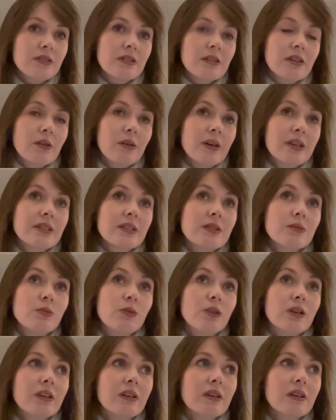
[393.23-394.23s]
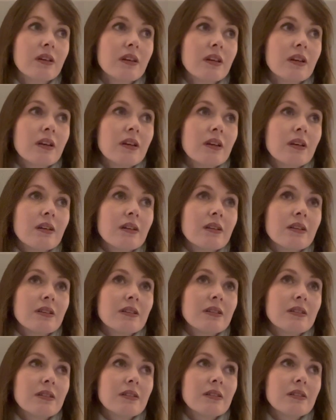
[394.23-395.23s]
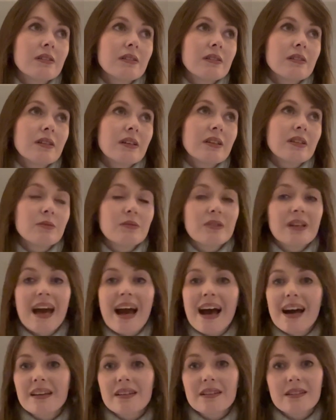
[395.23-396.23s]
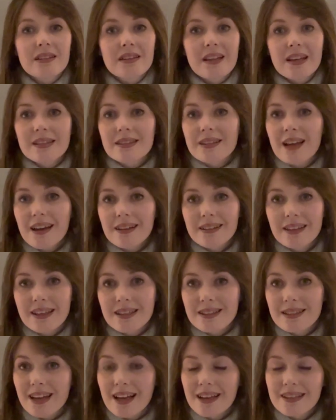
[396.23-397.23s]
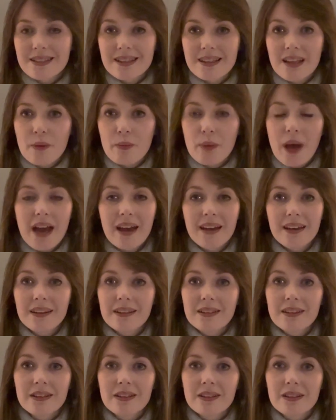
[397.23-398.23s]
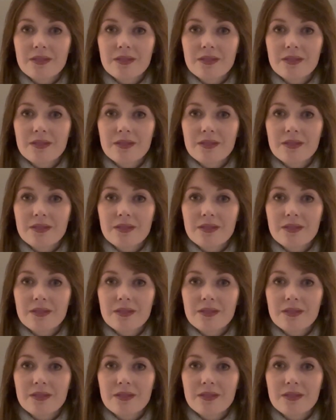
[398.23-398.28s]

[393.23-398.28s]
You know, I didn't want to add to their sadness and add to their pain.